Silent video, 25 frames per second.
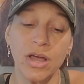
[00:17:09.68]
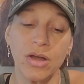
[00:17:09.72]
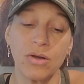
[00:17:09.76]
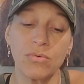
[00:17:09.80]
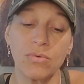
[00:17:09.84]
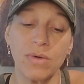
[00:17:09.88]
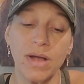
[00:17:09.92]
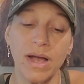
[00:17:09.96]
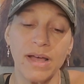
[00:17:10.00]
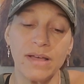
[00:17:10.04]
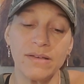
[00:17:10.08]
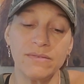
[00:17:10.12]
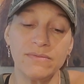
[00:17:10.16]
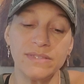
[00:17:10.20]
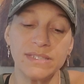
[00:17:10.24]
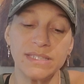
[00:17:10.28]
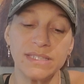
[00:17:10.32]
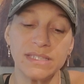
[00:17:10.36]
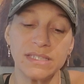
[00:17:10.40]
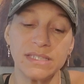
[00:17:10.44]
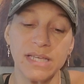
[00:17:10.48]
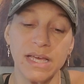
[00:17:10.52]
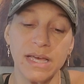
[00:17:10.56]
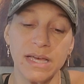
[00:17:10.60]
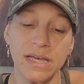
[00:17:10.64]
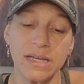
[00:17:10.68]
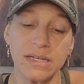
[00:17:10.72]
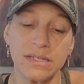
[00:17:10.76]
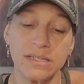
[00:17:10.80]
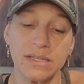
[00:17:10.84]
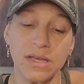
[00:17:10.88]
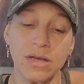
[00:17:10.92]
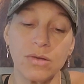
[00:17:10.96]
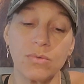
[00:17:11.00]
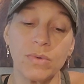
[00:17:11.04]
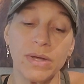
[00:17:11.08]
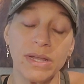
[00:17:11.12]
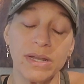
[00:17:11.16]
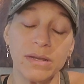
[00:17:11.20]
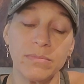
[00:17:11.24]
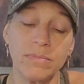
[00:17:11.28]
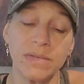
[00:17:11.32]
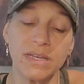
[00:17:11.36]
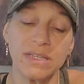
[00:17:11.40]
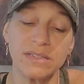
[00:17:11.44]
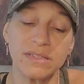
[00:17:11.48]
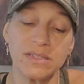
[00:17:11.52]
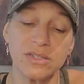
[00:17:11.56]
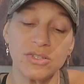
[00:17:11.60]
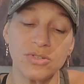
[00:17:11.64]
arrives, text, awaited
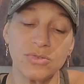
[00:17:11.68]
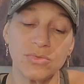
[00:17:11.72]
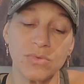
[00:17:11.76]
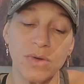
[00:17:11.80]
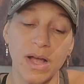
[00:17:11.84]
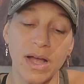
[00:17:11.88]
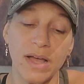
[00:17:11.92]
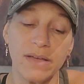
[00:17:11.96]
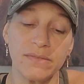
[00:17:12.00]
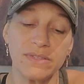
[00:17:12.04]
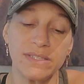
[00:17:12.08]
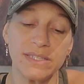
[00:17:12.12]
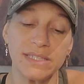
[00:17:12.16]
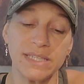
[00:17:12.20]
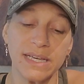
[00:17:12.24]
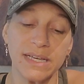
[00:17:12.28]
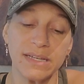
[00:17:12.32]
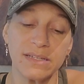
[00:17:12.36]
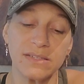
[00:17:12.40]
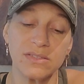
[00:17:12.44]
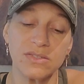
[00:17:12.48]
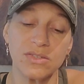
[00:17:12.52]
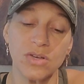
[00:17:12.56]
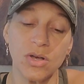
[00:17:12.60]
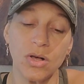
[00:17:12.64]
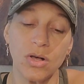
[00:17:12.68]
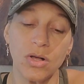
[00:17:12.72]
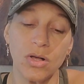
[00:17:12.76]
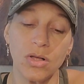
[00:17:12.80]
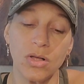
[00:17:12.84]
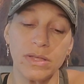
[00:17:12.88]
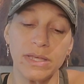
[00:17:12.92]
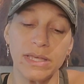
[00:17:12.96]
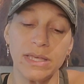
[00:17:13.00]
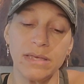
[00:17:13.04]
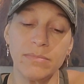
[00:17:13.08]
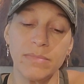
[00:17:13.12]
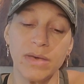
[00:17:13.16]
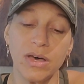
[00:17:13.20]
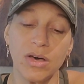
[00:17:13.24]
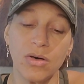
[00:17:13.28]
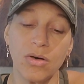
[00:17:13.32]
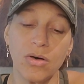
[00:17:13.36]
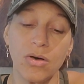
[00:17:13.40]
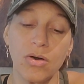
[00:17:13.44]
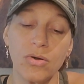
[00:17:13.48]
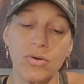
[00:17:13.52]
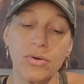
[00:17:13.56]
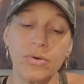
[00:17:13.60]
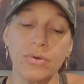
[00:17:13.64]
message arrives, text, call,
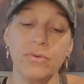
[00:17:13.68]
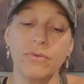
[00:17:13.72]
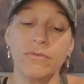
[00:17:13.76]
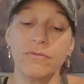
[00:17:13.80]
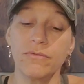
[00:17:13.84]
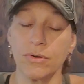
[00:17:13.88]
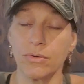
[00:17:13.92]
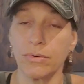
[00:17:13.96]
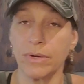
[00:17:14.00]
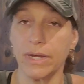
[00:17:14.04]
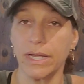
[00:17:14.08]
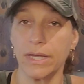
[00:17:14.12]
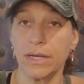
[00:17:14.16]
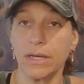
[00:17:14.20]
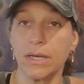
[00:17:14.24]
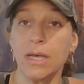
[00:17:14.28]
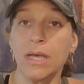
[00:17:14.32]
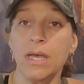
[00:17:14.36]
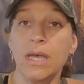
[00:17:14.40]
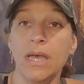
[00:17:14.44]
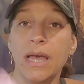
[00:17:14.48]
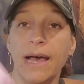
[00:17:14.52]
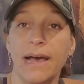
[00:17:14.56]
email, hoovering.